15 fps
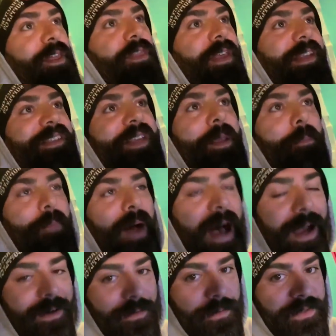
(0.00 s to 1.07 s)
this
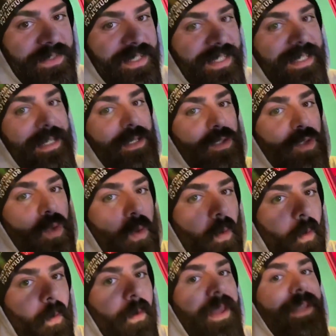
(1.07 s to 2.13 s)
hypocrisy is
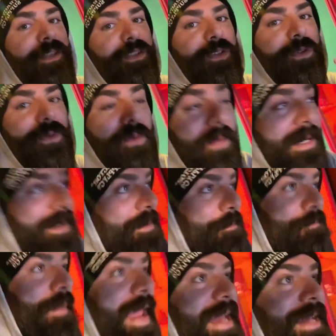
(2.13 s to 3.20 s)
going to
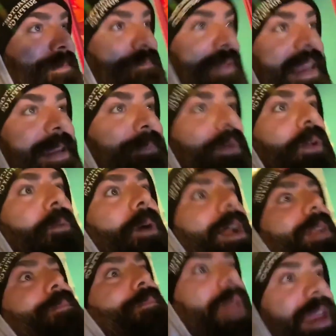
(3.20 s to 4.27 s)
make people want
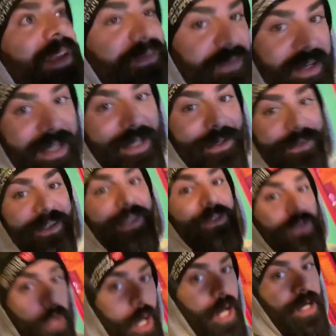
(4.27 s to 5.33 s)
to make videos and
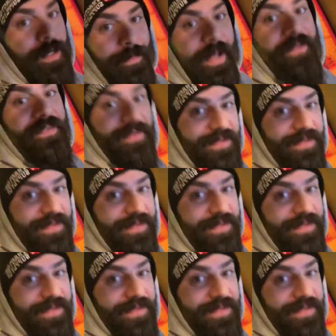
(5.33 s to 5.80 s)
talk about the